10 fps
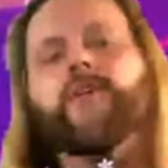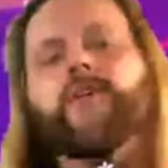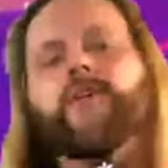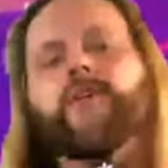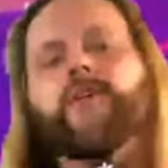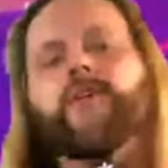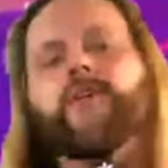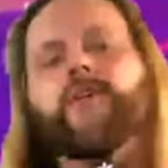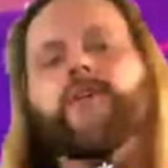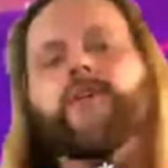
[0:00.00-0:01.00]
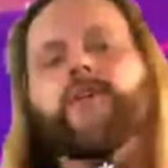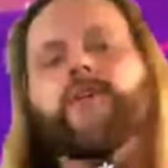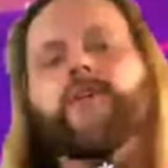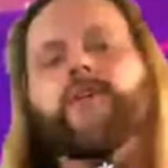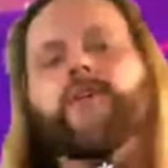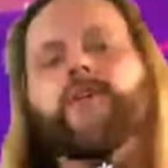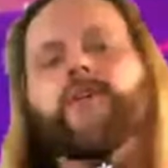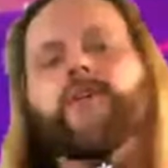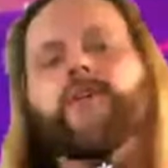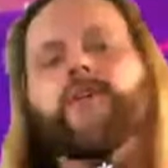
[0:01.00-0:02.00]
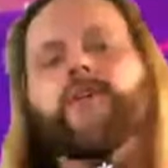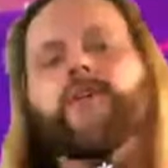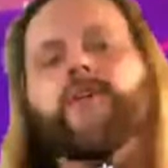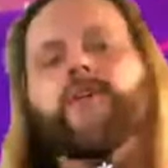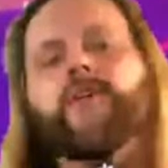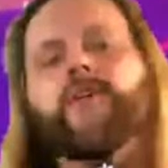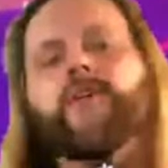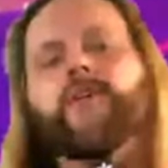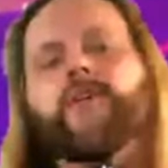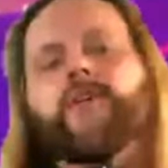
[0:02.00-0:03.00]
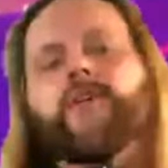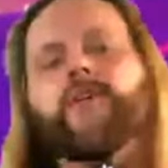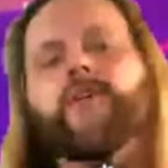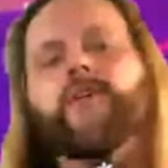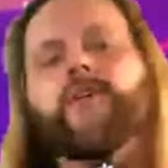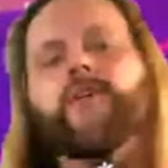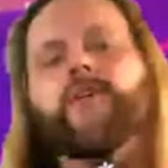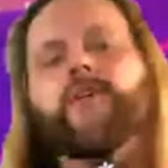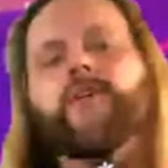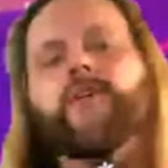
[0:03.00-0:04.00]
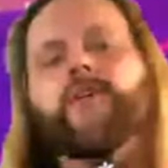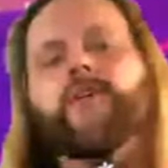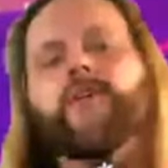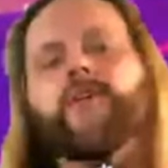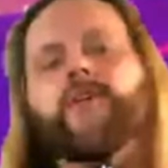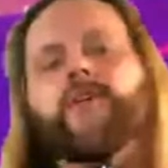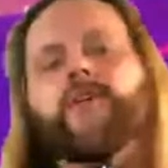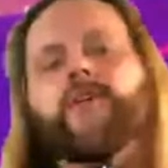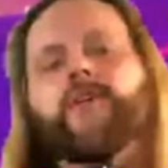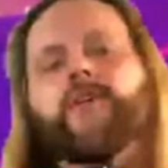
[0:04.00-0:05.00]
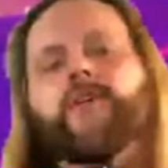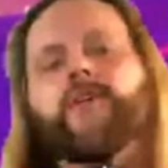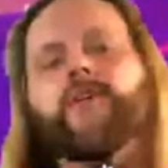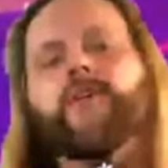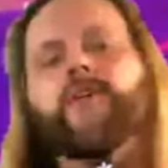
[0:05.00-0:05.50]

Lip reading: (silence)